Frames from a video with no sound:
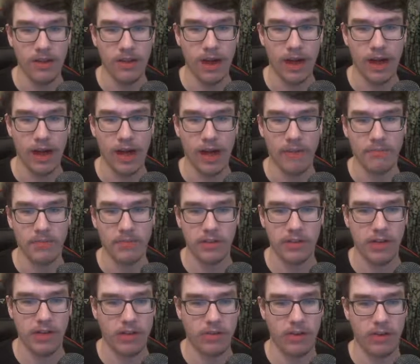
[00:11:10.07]
Um,
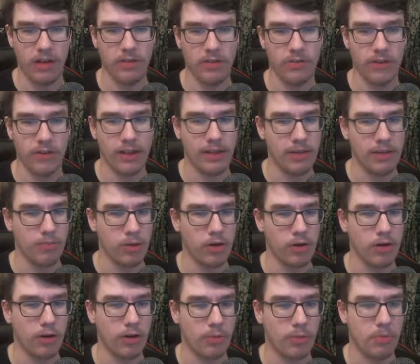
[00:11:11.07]
this gives a friendly
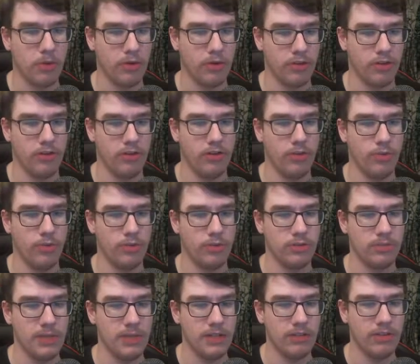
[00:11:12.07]
Murloc Poisonous,
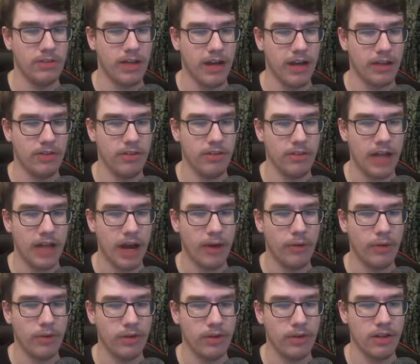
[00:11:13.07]
which means that
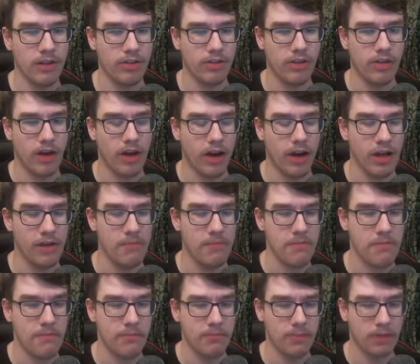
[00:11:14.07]
now this guy,
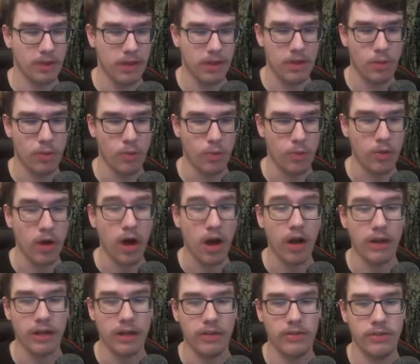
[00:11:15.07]
who
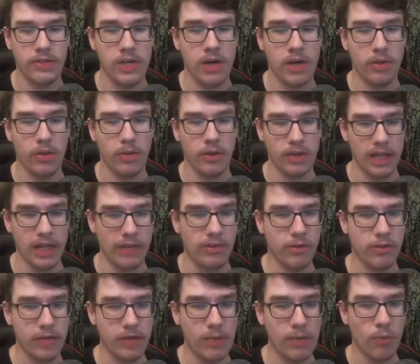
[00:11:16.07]
got it, will
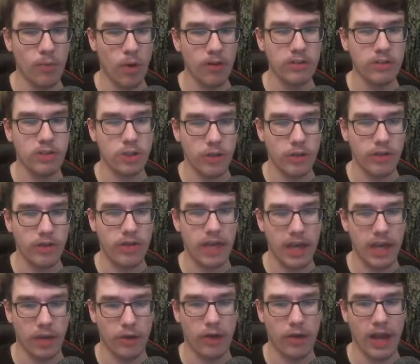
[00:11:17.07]
literally one-shot
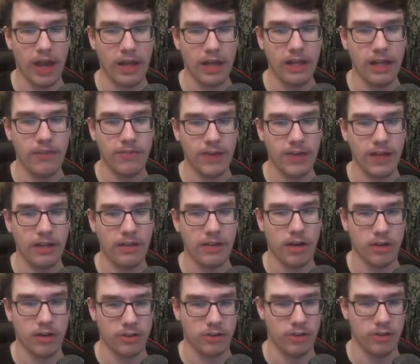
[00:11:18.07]
kill anything it
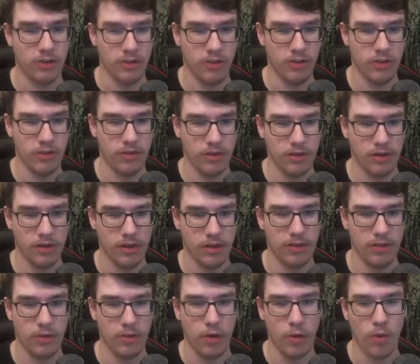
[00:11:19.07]
touches.
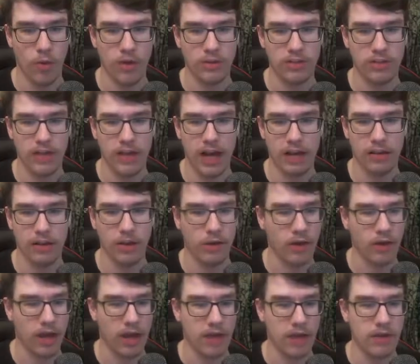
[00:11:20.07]
Let's go watch that.
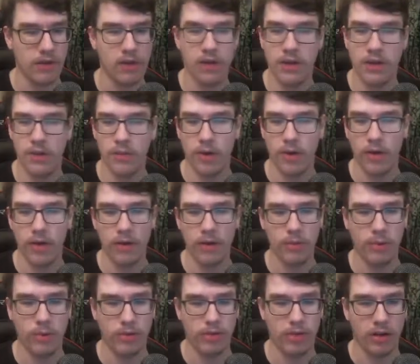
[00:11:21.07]
Okay. Well, he
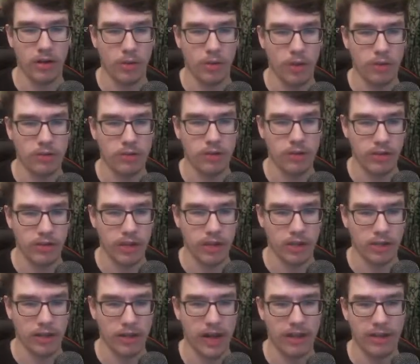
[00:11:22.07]
was gonna one-shot
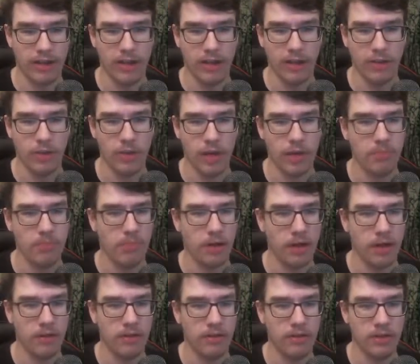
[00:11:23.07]
kill that anyway,
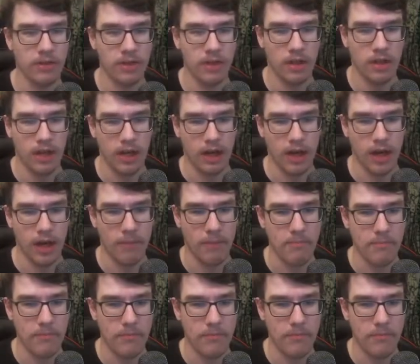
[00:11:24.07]
but... Um,